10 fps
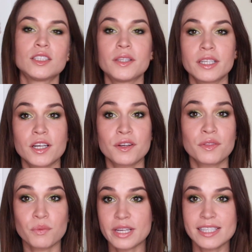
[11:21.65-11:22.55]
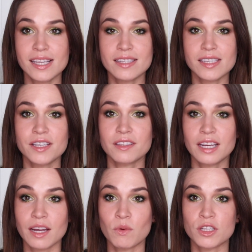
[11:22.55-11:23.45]
So there are 3 cents here
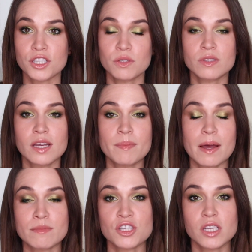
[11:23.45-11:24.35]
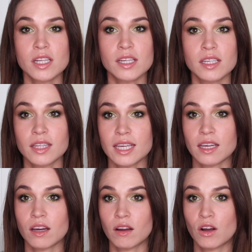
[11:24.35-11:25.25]
that I want to use up. I'm just gonna
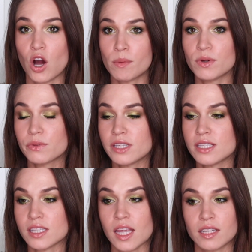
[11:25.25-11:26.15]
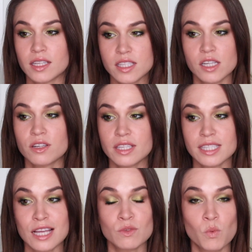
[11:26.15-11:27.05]
like combo these and consider these
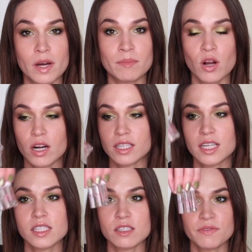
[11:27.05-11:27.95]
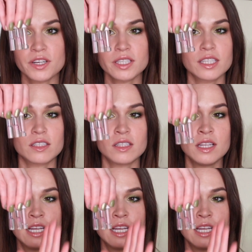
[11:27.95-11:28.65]
as one product because there's very little